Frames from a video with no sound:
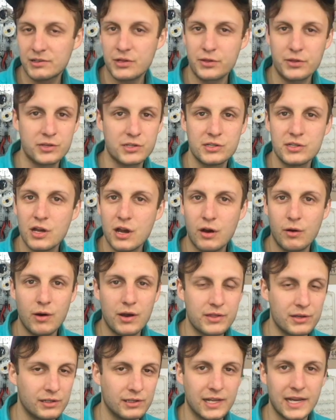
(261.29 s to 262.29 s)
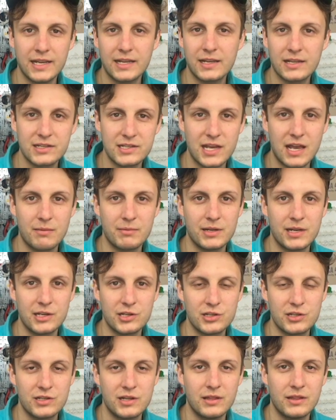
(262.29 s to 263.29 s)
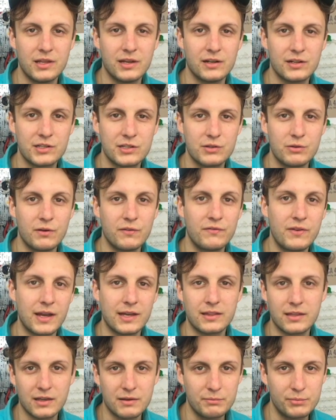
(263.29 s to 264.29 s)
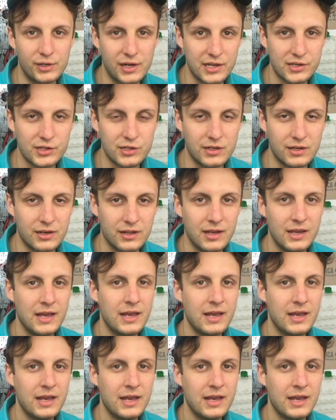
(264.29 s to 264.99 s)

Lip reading: So there's no other light contamination in there to affect the compression.